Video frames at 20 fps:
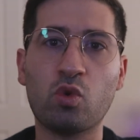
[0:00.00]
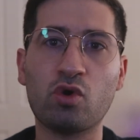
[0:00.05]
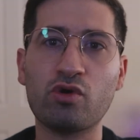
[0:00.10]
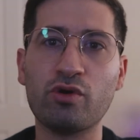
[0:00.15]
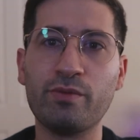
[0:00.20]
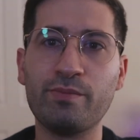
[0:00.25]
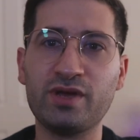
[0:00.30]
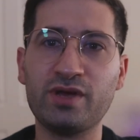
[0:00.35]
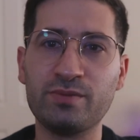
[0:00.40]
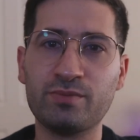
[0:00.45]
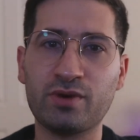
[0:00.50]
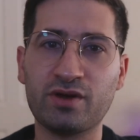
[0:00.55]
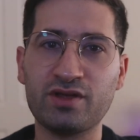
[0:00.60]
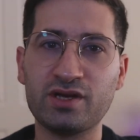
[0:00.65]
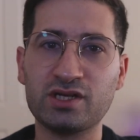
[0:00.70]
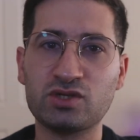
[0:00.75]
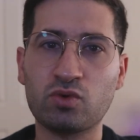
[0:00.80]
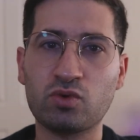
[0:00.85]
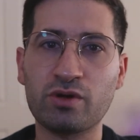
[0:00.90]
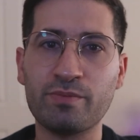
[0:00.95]
What do I mean by
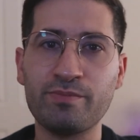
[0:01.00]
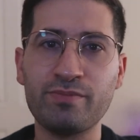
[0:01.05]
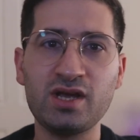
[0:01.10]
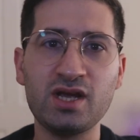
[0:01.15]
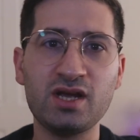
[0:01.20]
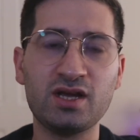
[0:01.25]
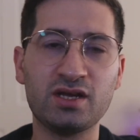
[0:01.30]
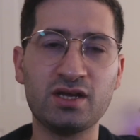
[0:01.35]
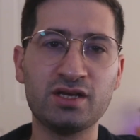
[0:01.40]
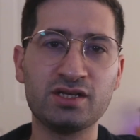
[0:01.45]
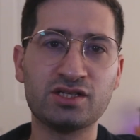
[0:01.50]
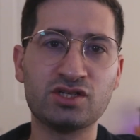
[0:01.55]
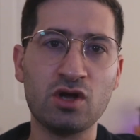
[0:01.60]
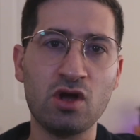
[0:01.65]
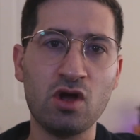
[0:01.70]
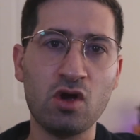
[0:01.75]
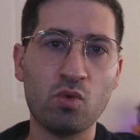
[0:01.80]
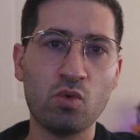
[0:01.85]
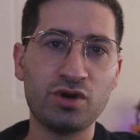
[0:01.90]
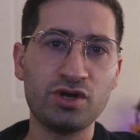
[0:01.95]
this? What I mean is
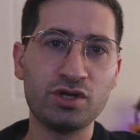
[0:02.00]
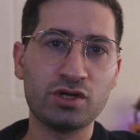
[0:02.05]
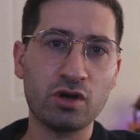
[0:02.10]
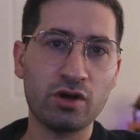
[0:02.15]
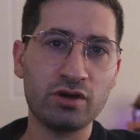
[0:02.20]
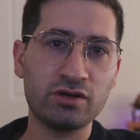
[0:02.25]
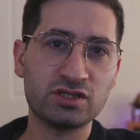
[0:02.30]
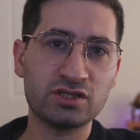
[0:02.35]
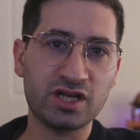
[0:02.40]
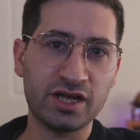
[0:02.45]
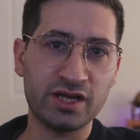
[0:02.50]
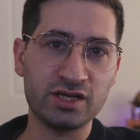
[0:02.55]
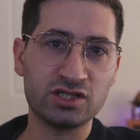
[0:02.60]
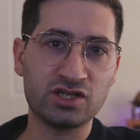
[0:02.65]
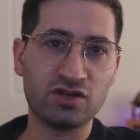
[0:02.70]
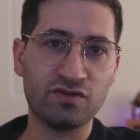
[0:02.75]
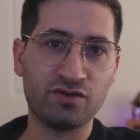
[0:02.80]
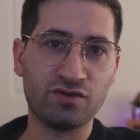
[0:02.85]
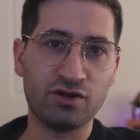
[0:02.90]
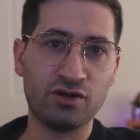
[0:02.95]
when you're going to
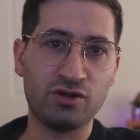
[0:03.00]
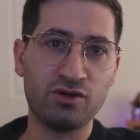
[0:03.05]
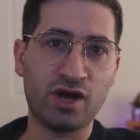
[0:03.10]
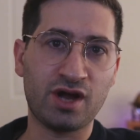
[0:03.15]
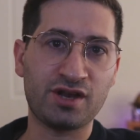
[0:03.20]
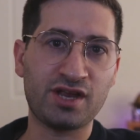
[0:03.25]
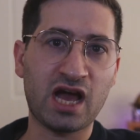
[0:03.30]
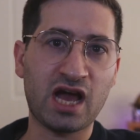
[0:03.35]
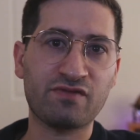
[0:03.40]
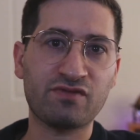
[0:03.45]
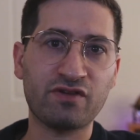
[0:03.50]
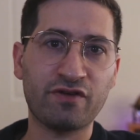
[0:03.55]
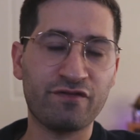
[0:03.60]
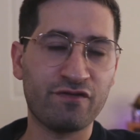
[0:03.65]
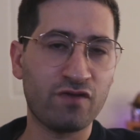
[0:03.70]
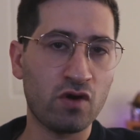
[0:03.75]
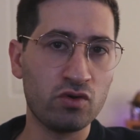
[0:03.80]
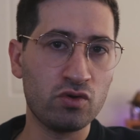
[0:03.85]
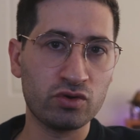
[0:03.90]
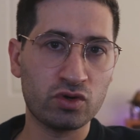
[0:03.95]
interview and you're having
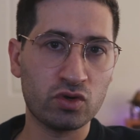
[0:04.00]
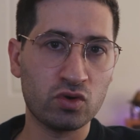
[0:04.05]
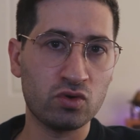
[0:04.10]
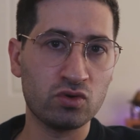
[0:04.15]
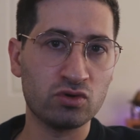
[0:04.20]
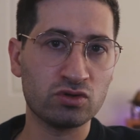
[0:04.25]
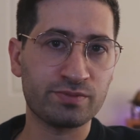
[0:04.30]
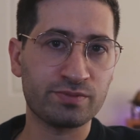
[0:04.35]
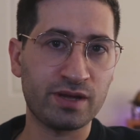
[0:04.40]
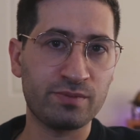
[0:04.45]
phone calls,